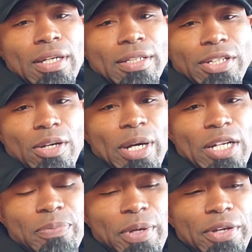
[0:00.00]
Share my
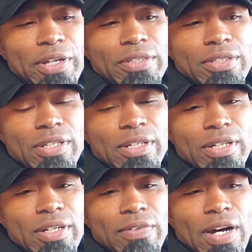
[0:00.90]
experience
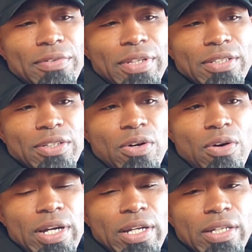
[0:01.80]
of how things are
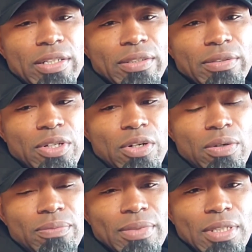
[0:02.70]
going, and you
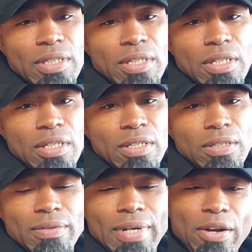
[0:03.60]
know,
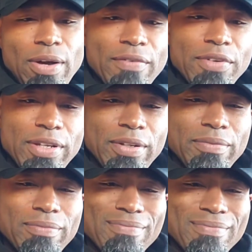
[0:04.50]
I don't have any
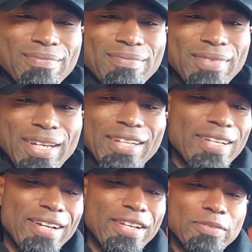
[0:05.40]

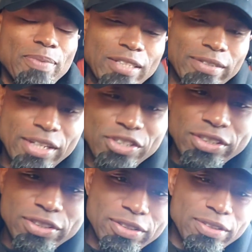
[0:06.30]

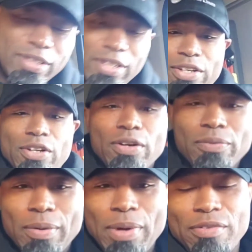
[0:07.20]
expectations. You know,
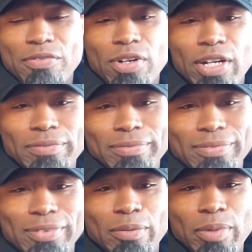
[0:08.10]
I'm having fun.
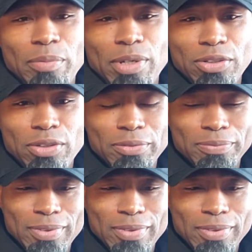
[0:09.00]
You know, maybe a little